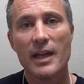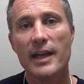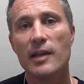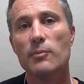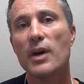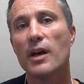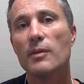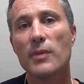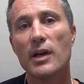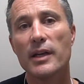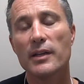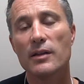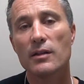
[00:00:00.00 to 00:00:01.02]
In my
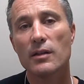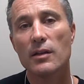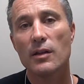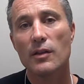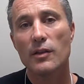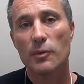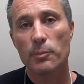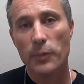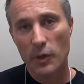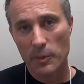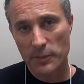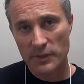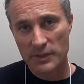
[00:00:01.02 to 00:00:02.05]
mind, the
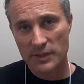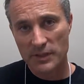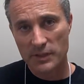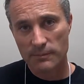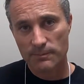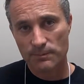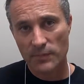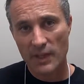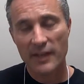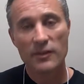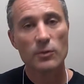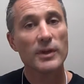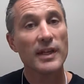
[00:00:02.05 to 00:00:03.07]
purpose
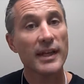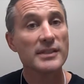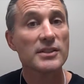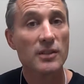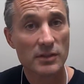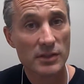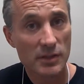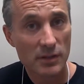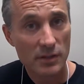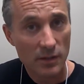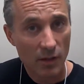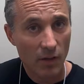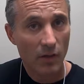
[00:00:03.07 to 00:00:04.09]
and the renaissance
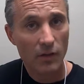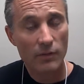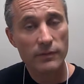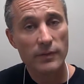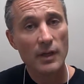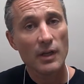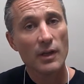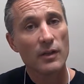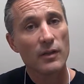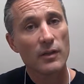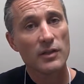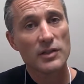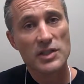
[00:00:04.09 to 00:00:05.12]
of
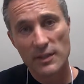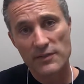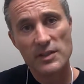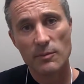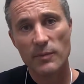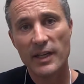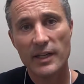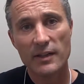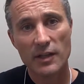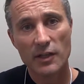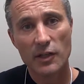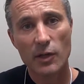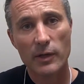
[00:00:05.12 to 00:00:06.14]
the shifts in media that
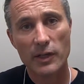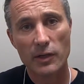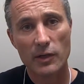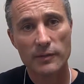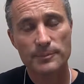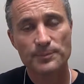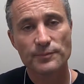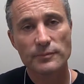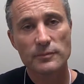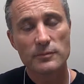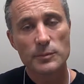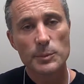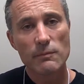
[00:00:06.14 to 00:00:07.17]
are going on
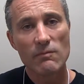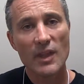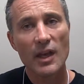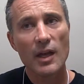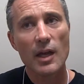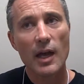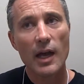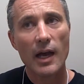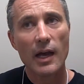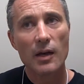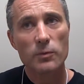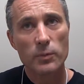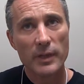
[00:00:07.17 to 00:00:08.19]

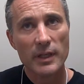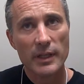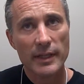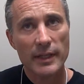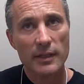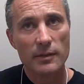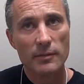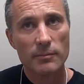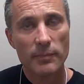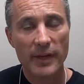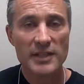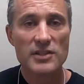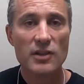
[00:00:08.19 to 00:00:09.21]
are really
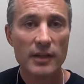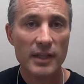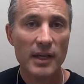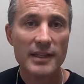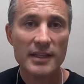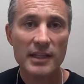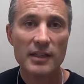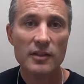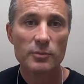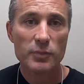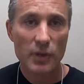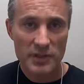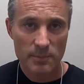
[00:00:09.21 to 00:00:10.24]
based the idea that
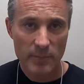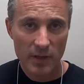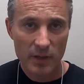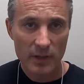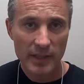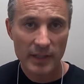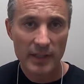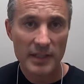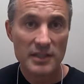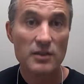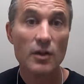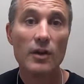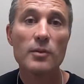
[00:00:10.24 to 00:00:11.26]
prosperity is
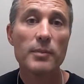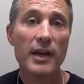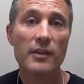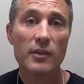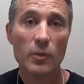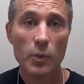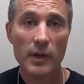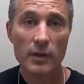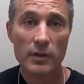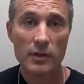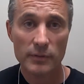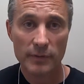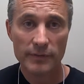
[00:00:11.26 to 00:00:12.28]
not about the wealth
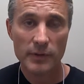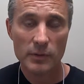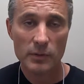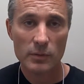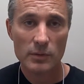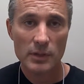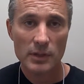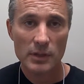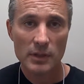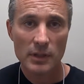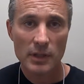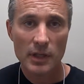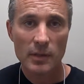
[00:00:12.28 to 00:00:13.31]
of a few,
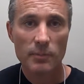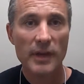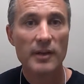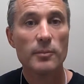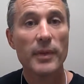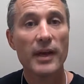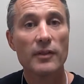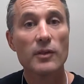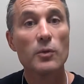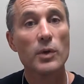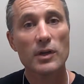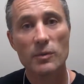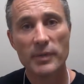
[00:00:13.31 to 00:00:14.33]
but about the
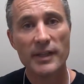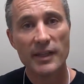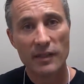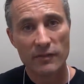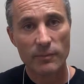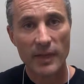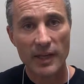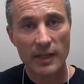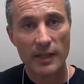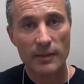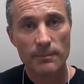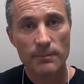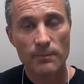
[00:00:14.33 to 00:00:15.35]
well-being of many.
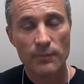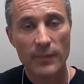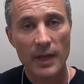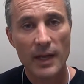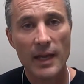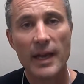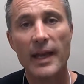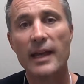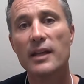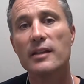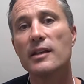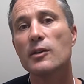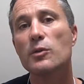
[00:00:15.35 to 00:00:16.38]
And I
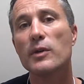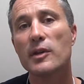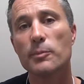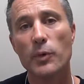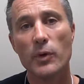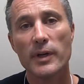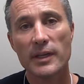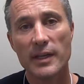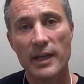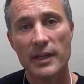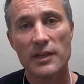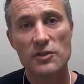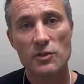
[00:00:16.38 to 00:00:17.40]
think we're at a point in our
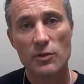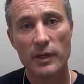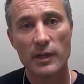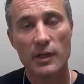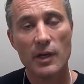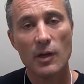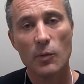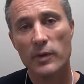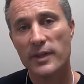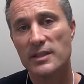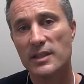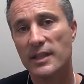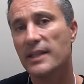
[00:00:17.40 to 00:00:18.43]
history where
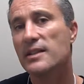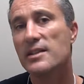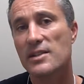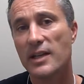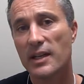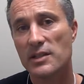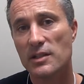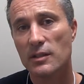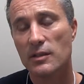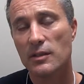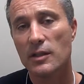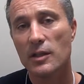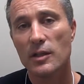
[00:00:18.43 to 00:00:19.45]
there's an intersection
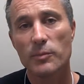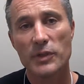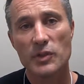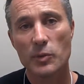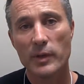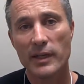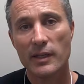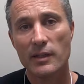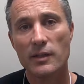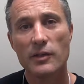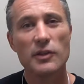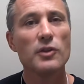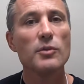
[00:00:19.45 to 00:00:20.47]
between
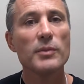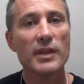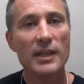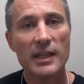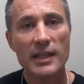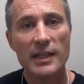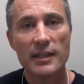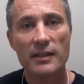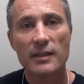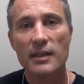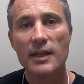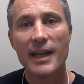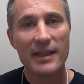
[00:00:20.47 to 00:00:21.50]
human need
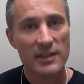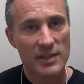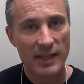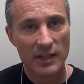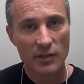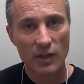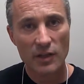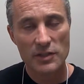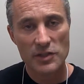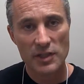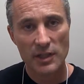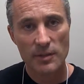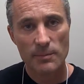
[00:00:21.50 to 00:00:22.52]
and
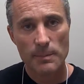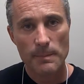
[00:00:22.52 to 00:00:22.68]
technology